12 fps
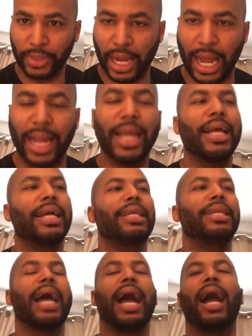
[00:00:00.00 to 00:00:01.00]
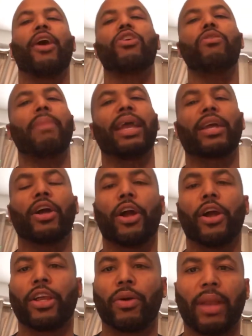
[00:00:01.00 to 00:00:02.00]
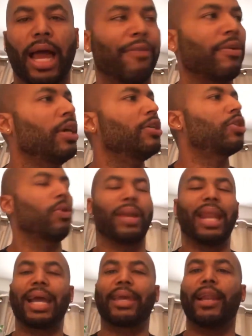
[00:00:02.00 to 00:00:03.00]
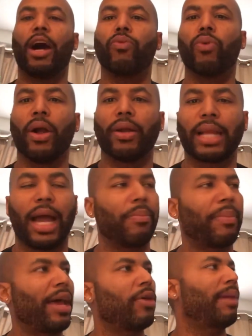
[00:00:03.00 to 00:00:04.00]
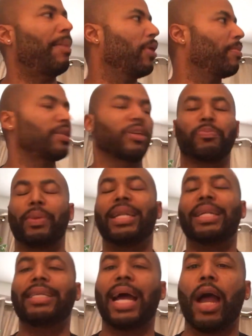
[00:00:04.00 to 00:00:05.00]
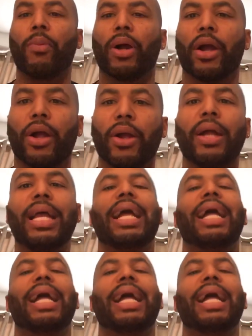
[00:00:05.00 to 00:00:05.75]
All right, now you making her your life. So when I get off work now, I'm not on my purpose. I'm spending time with her.